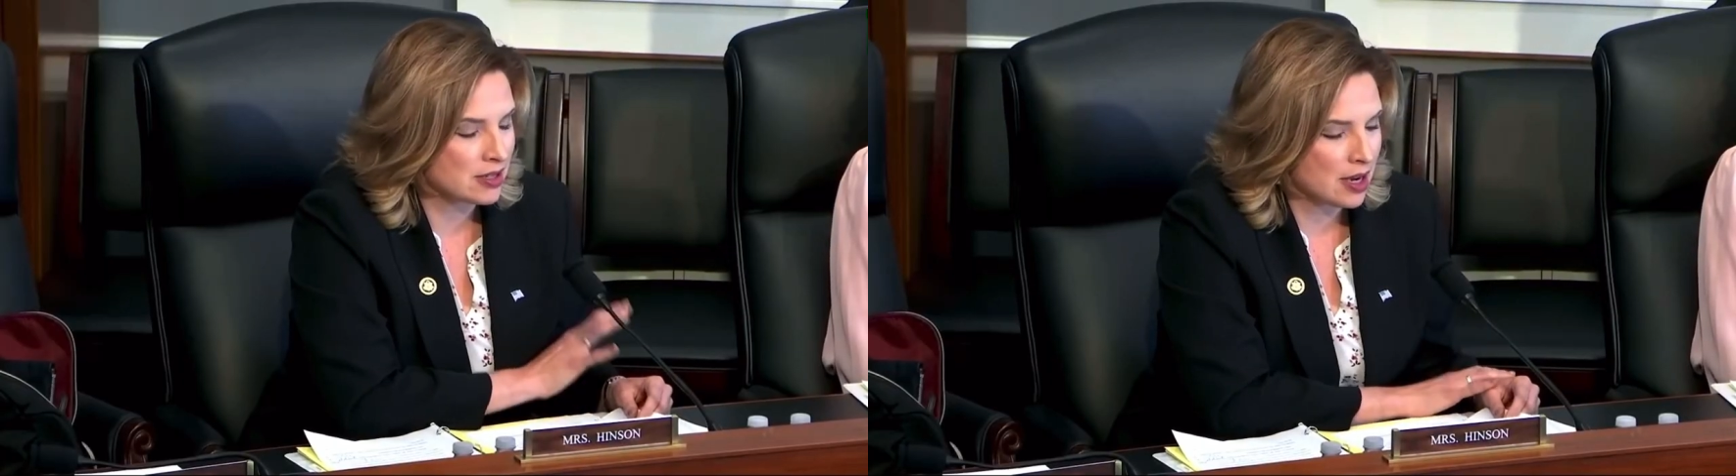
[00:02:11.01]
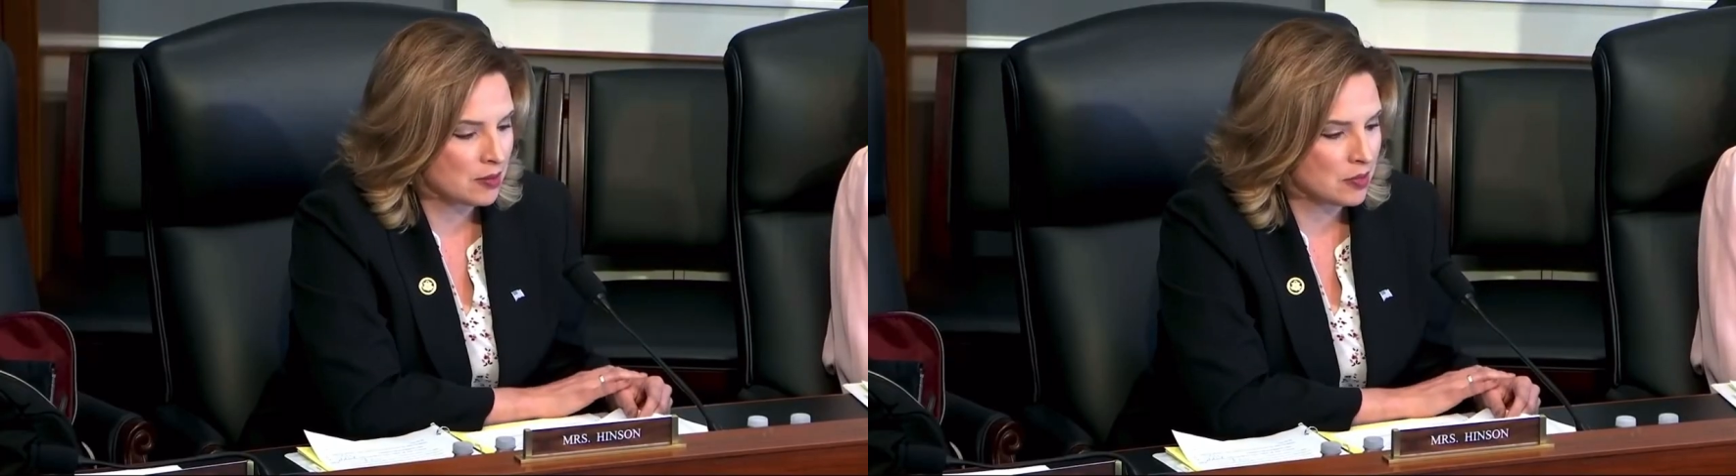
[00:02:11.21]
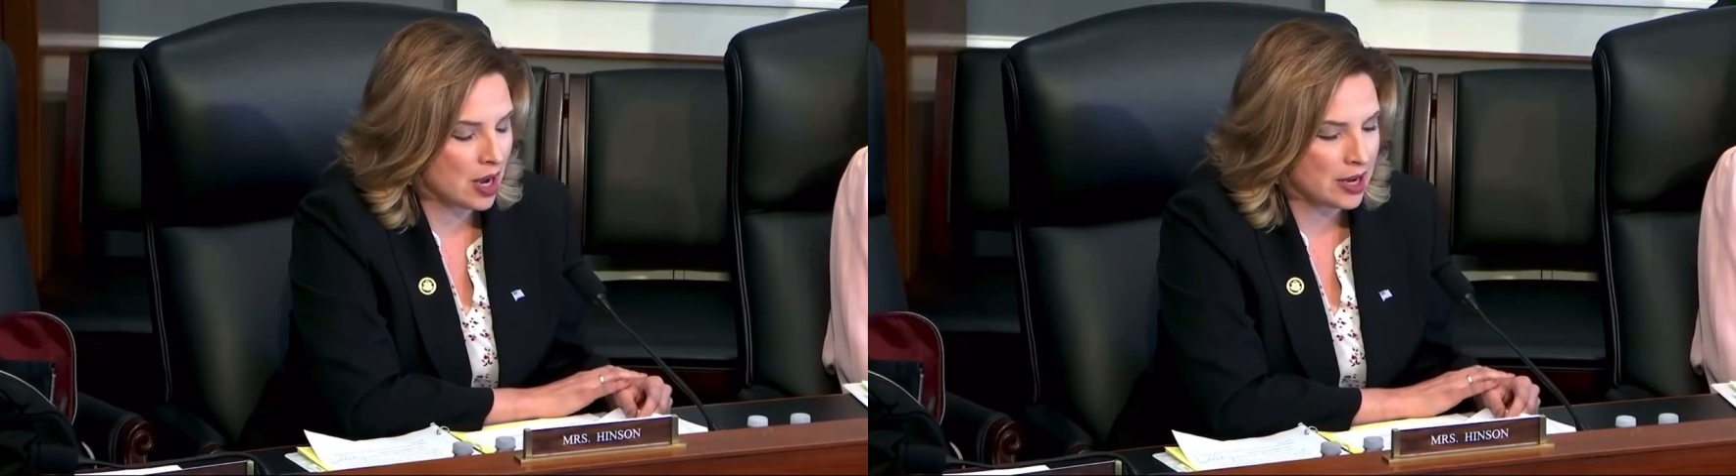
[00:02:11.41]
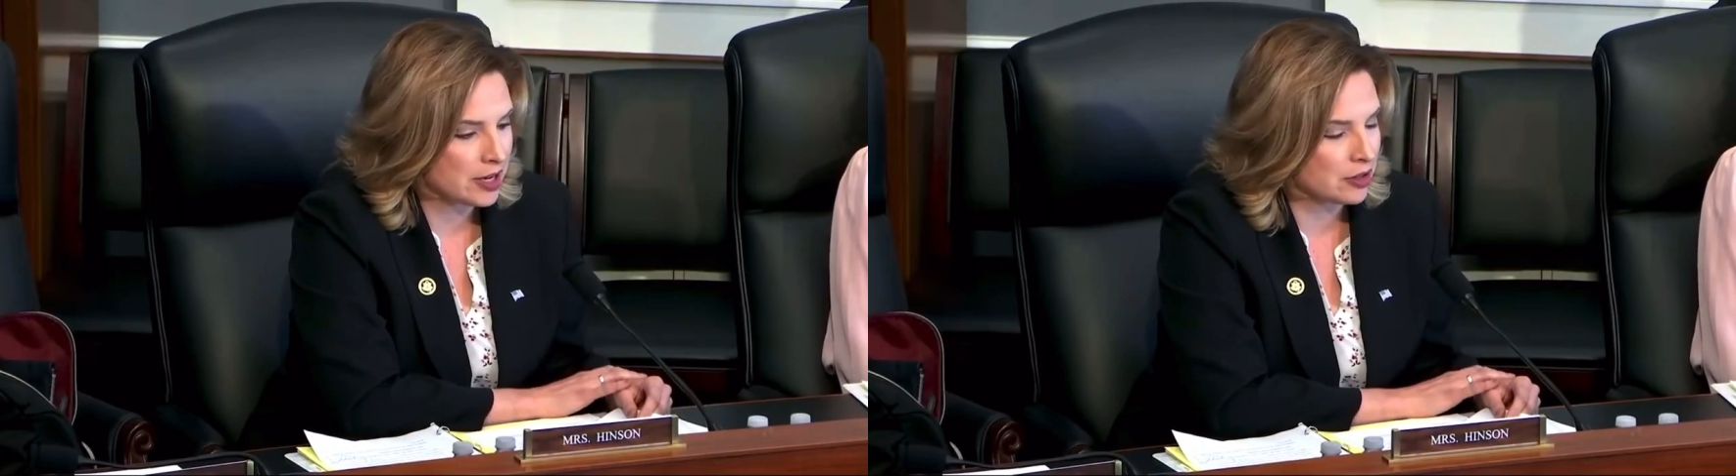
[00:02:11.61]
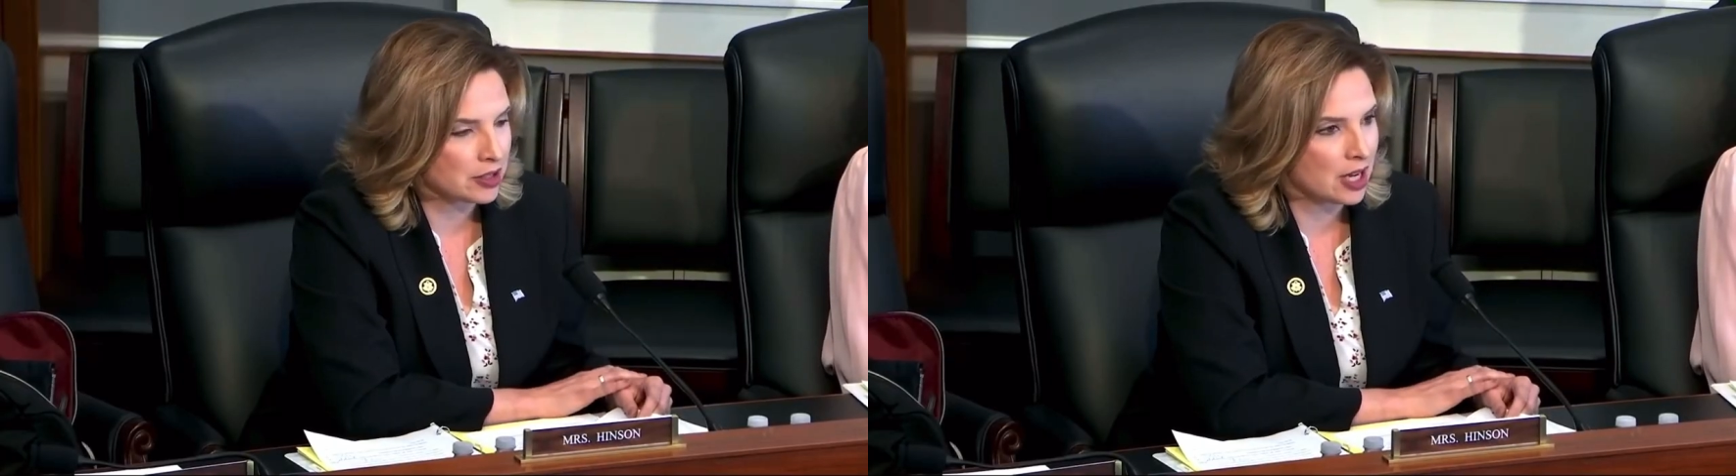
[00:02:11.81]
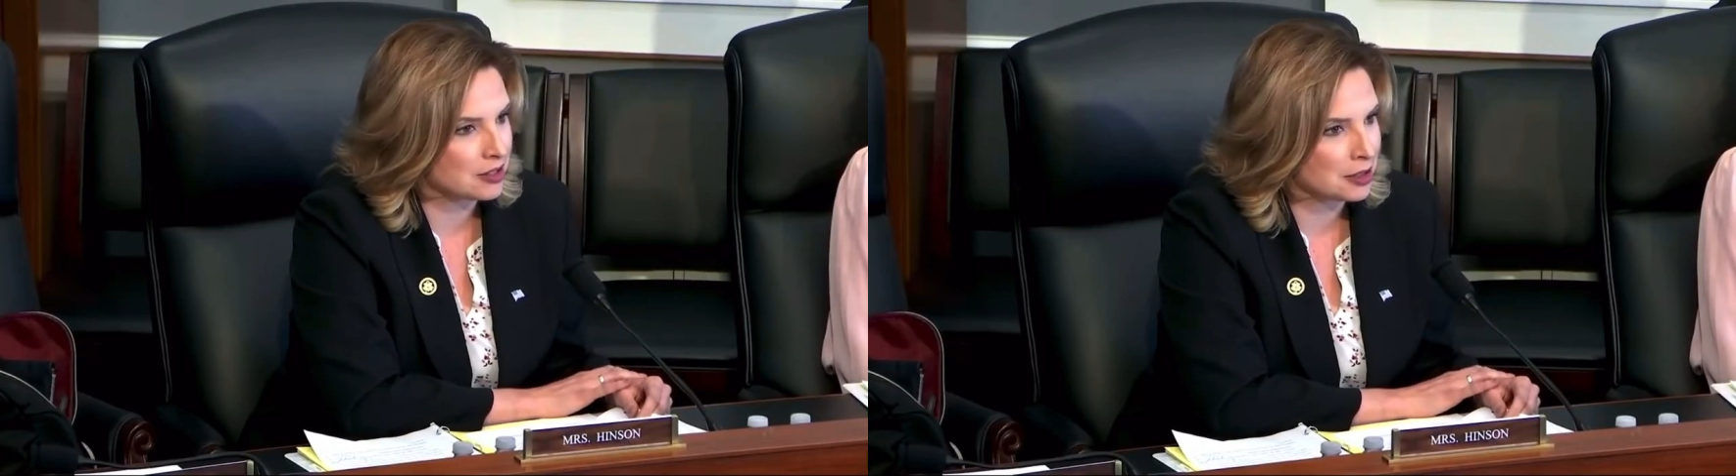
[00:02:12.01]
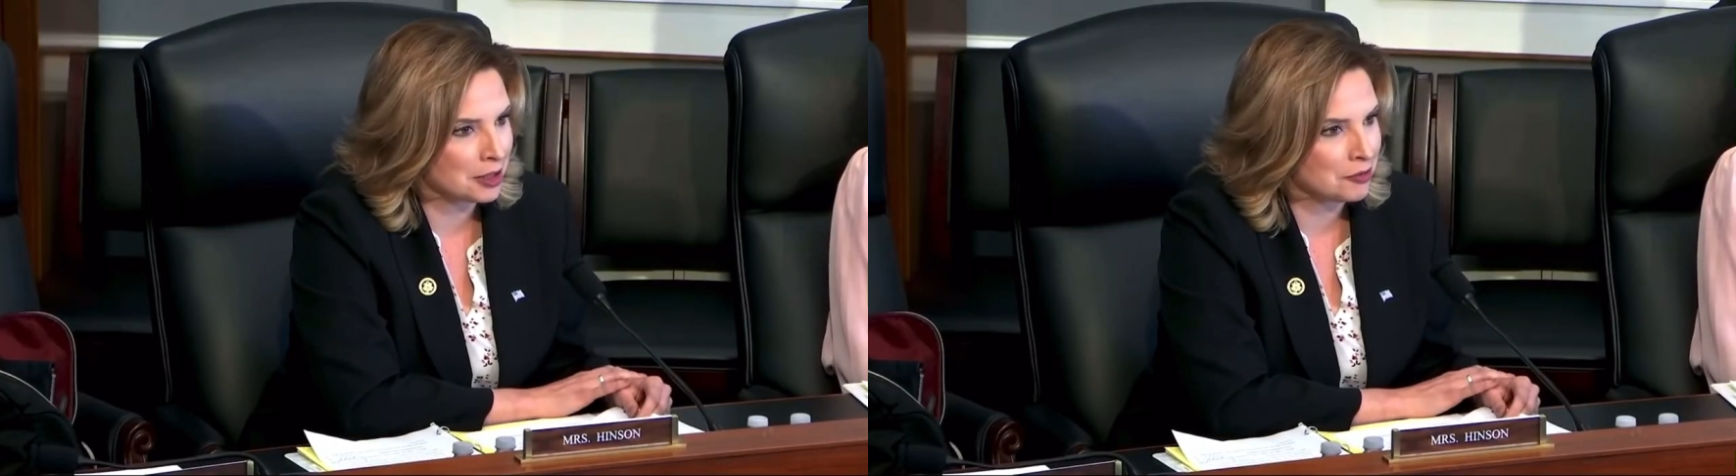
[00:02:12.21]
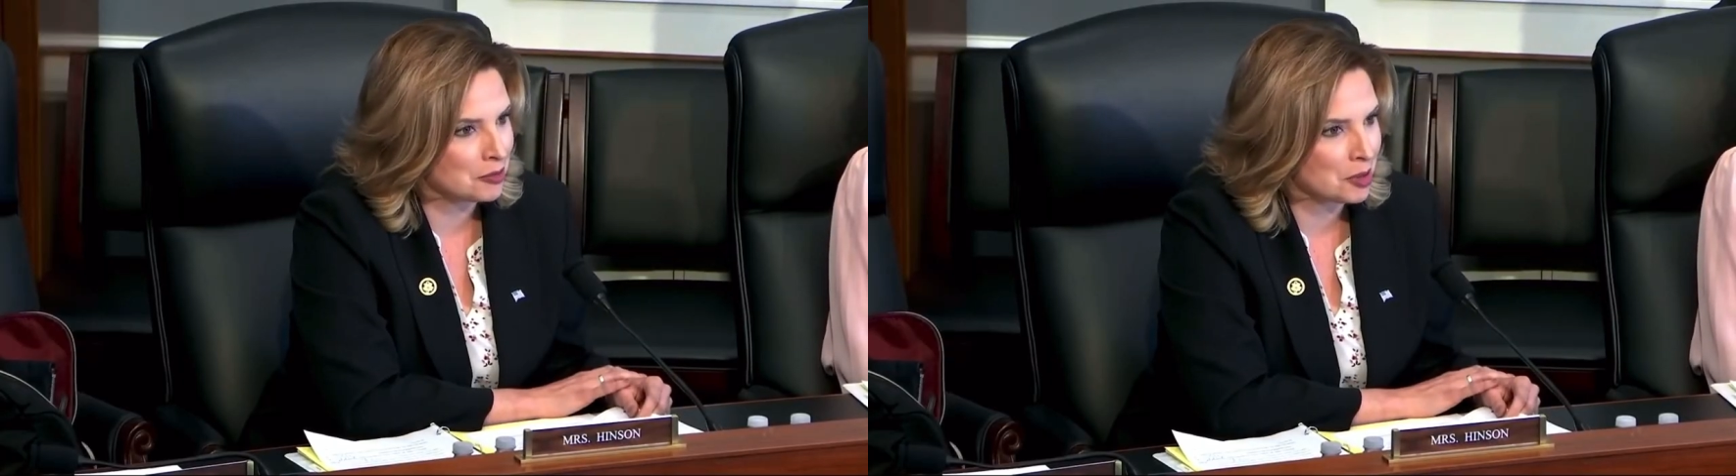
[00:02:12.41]
Um, I hear constantly
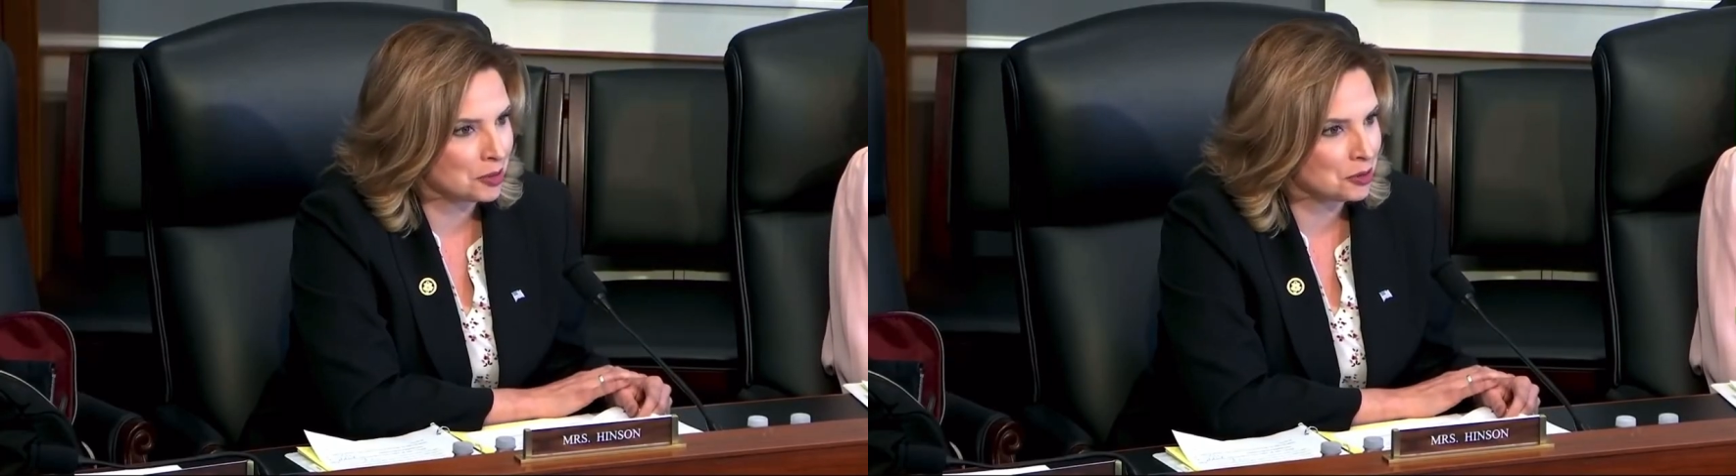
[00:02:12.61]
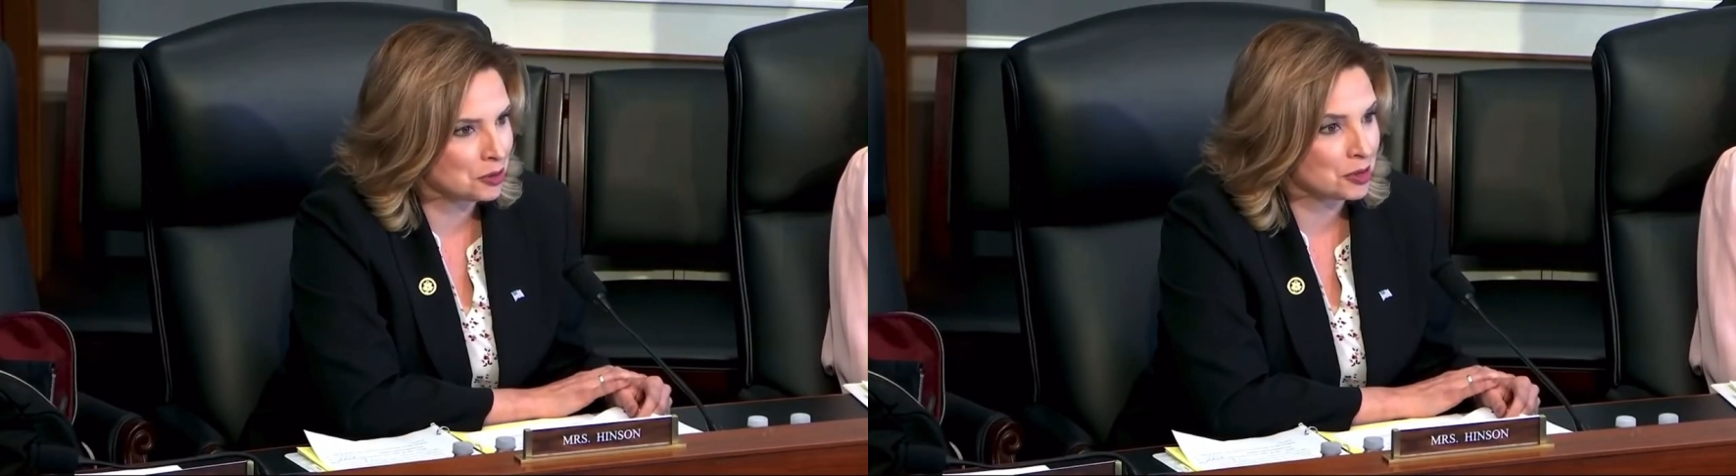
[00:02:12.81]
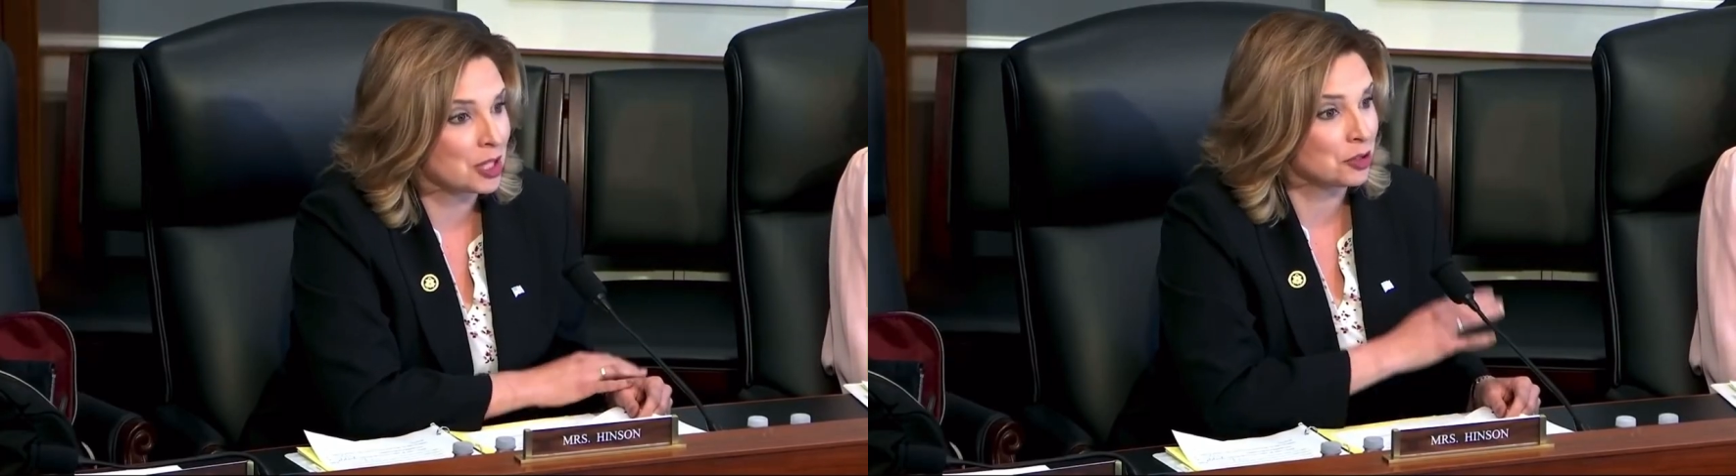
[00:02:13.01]
from our producers that